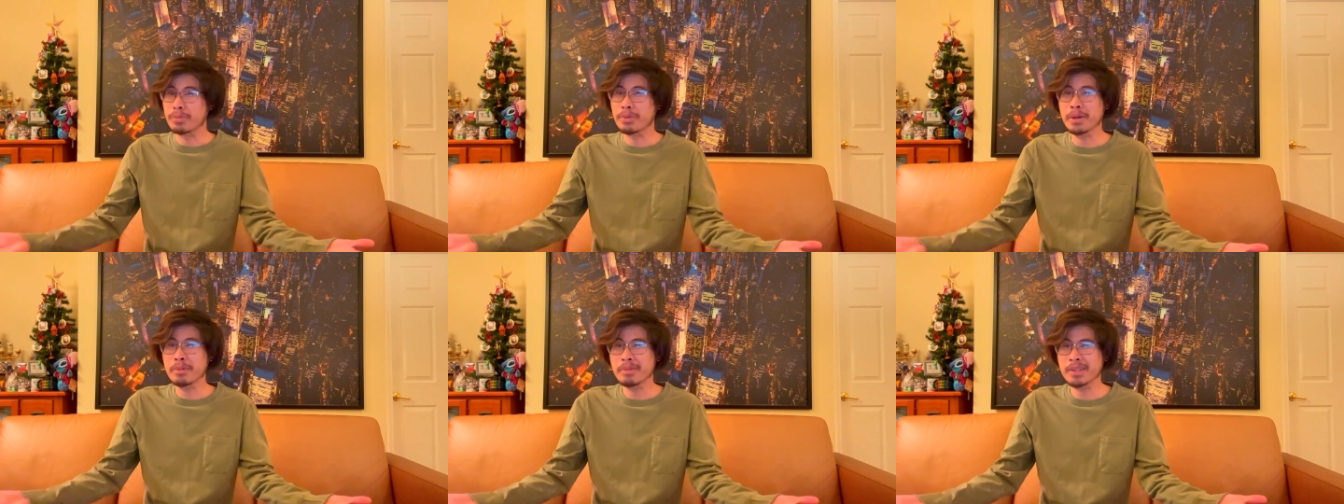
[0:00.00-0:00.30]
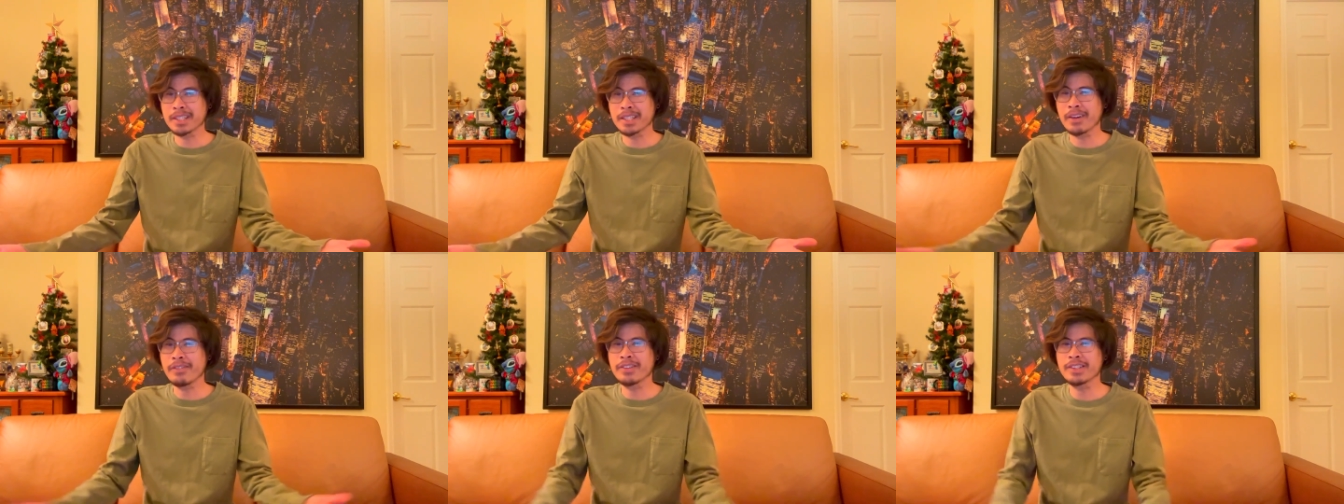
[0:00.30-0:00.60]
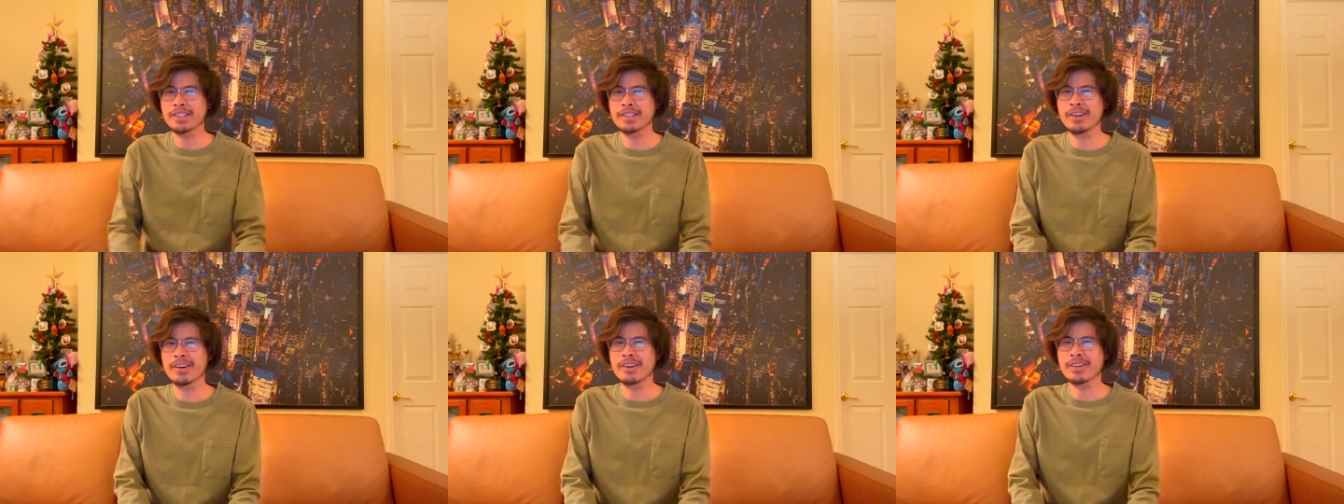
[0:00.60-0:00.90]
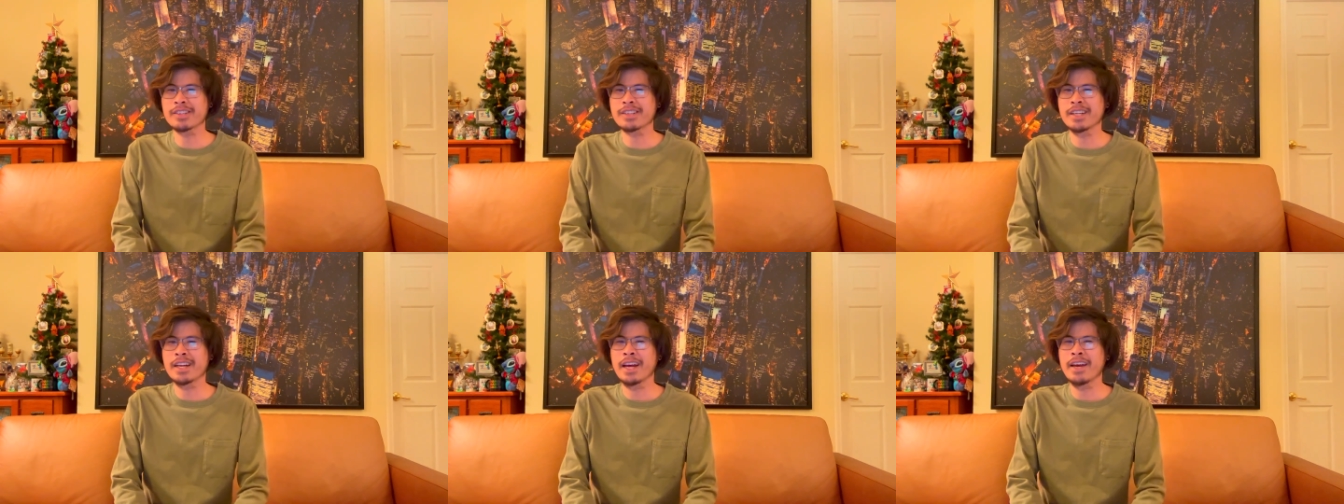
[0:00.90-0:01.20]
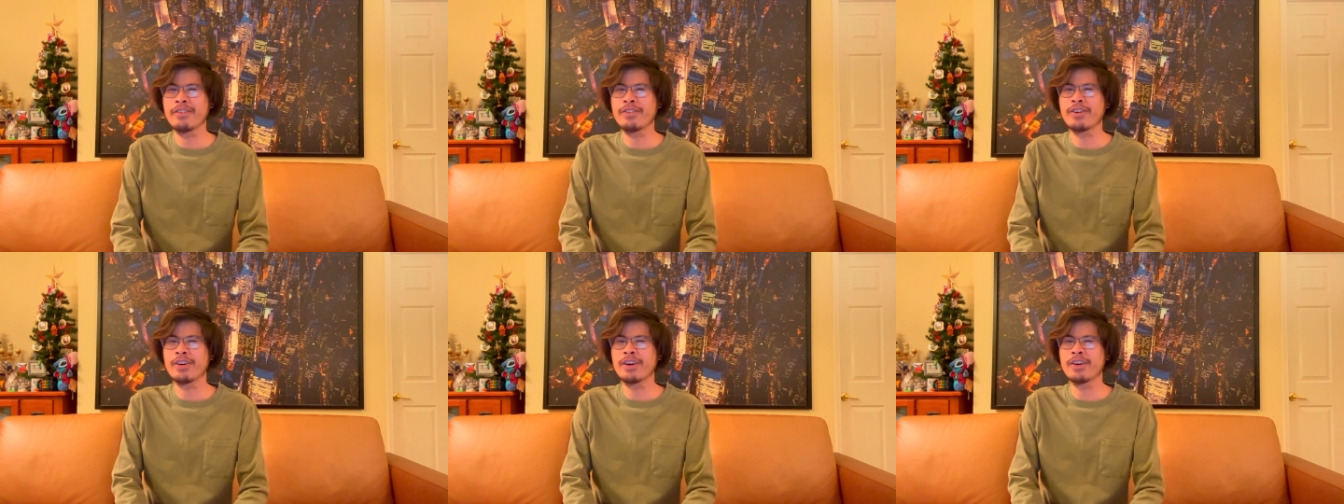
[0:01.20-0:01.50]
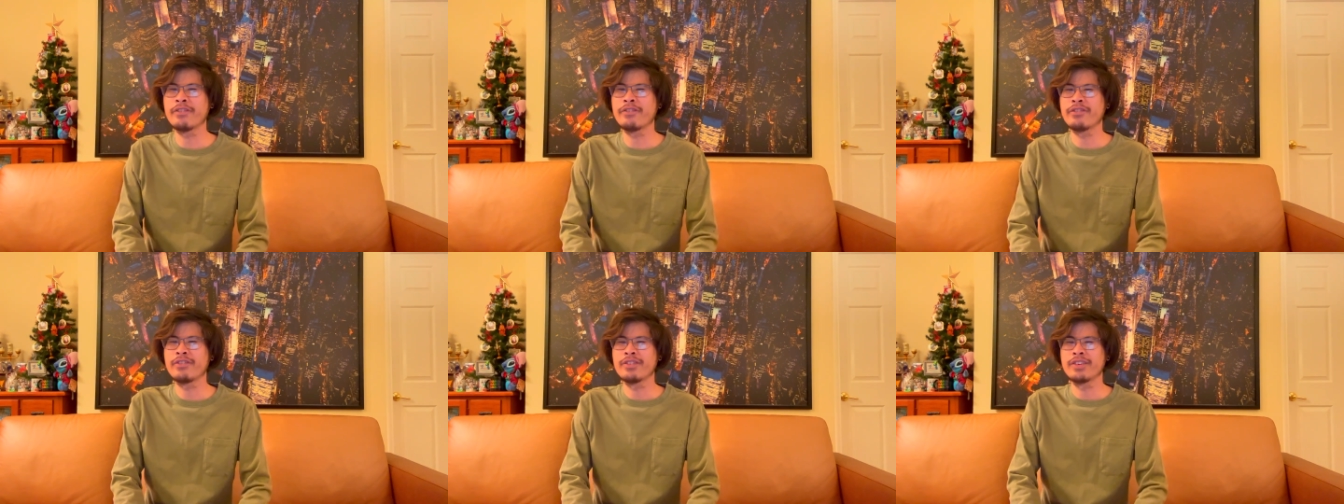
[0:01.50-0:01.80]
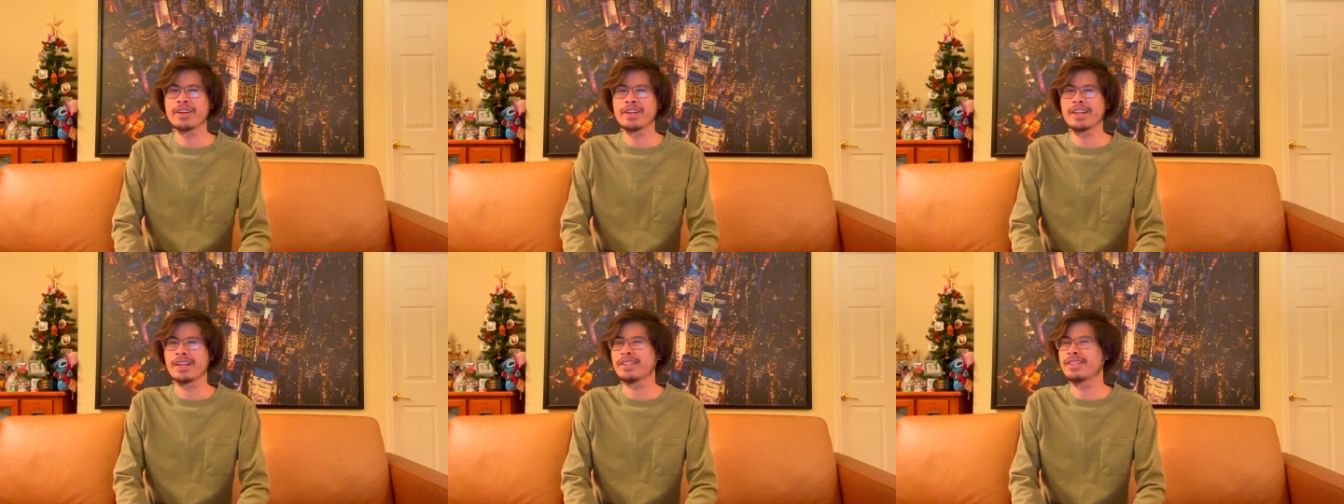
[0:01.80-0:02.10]
Pretty much every song that I've heard
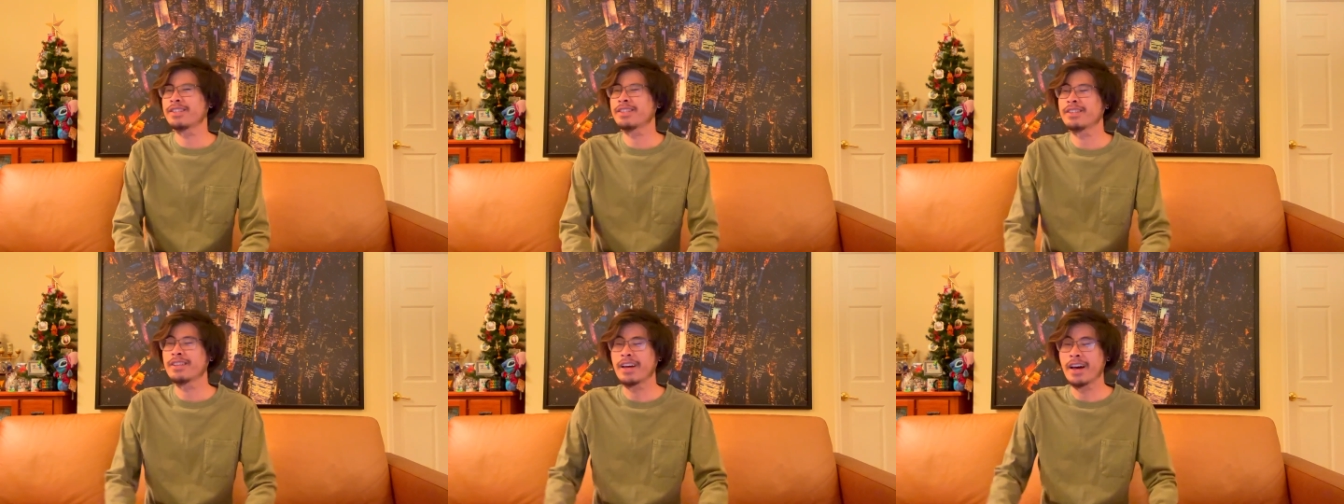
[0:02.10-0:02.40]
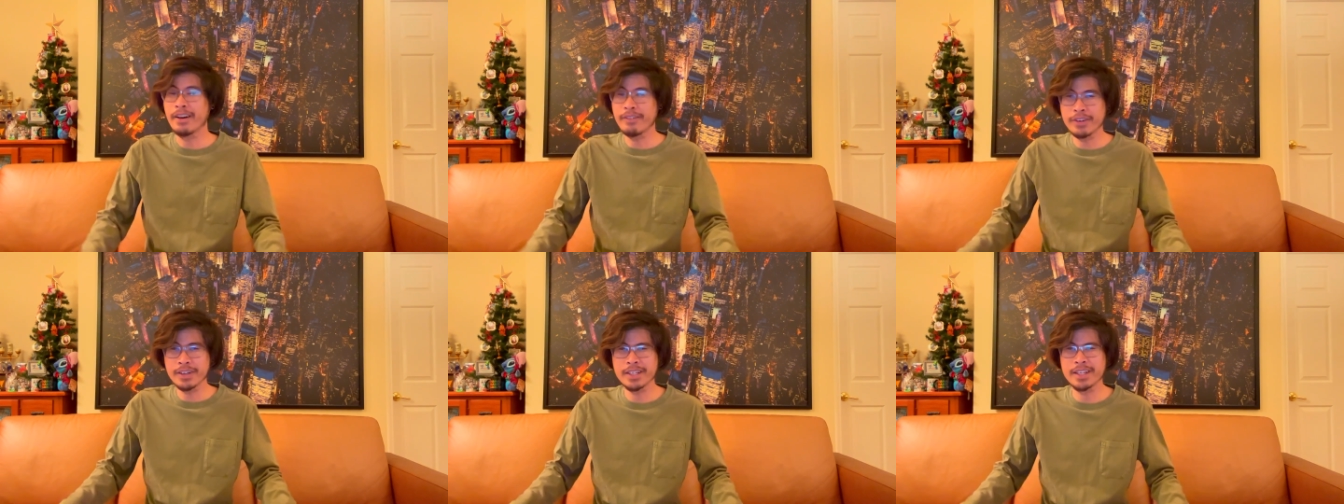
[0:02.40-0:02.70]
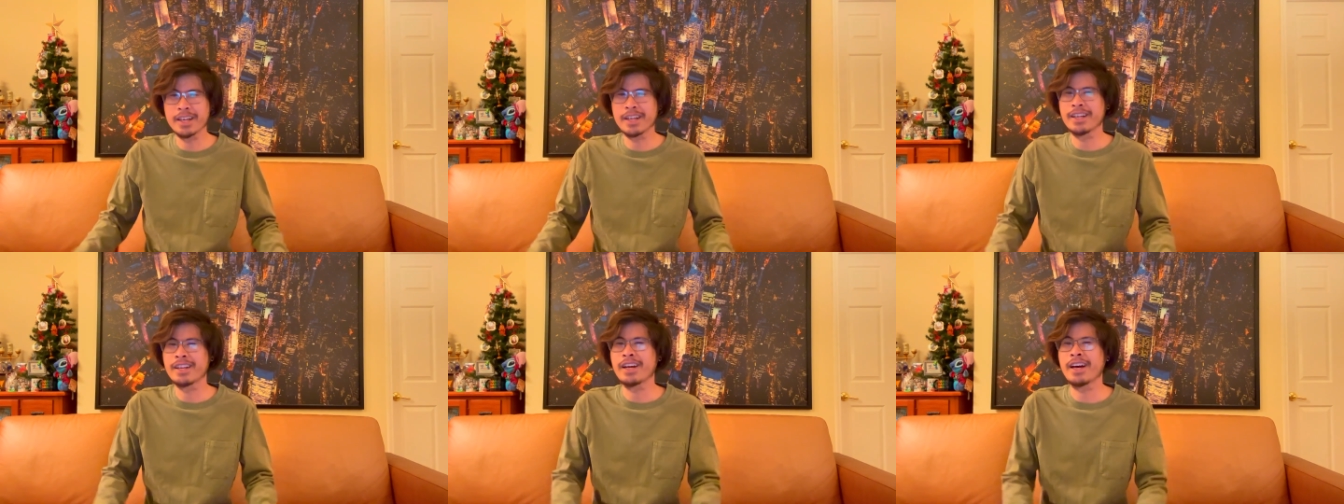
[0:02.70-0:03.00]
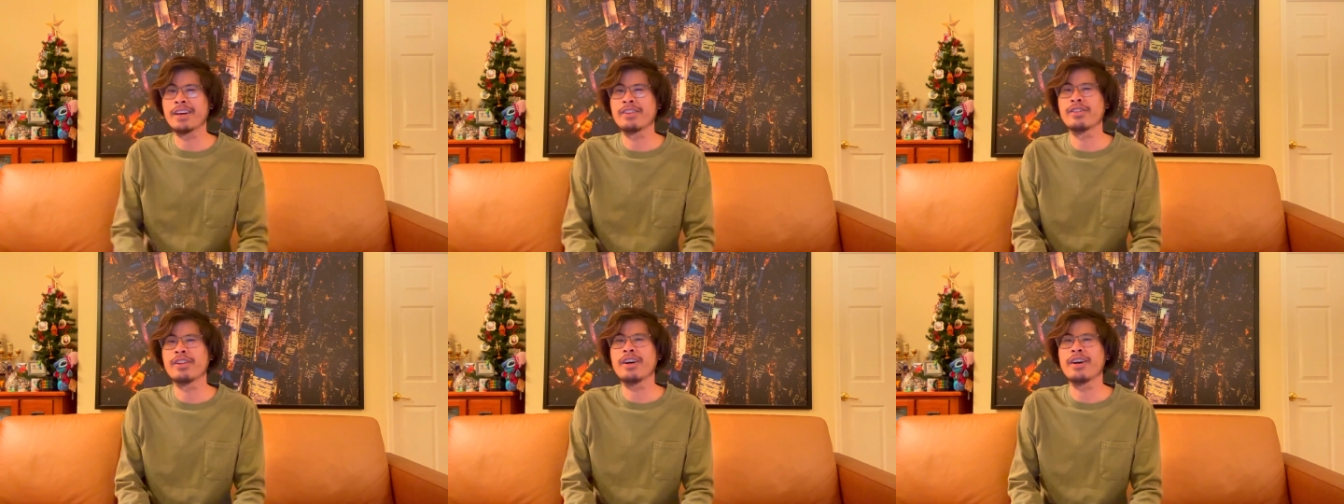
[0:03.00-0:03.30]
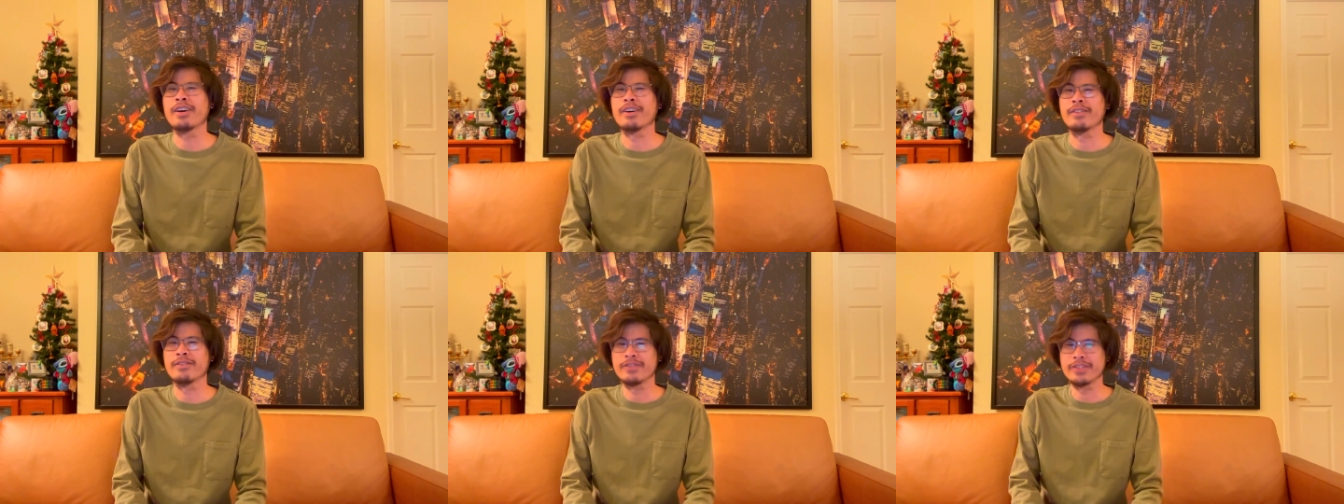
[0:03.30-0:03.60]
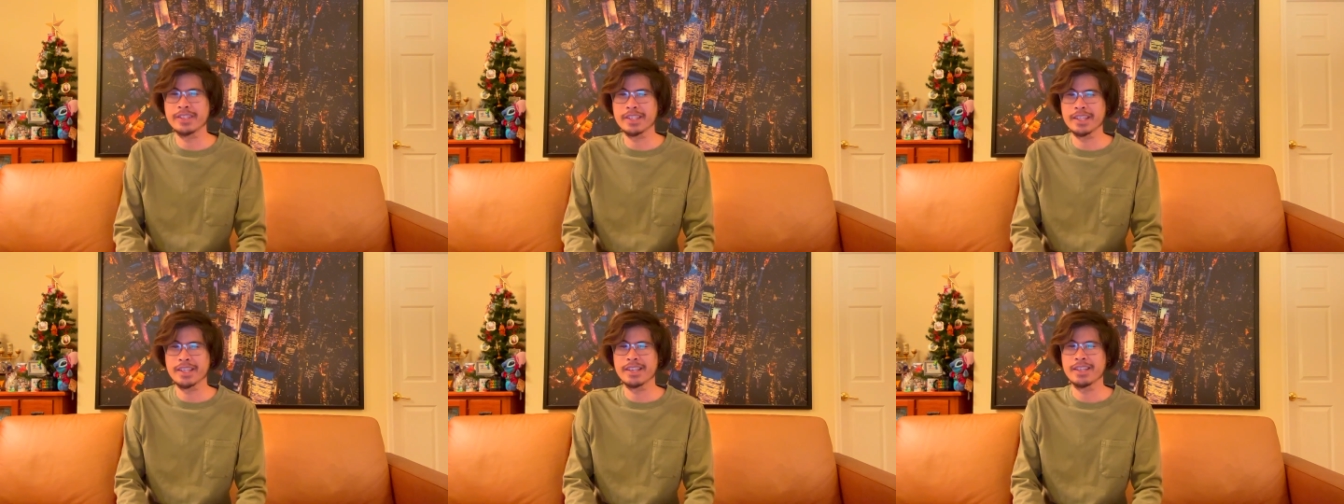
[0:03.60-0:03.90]
they've ever done, I loved.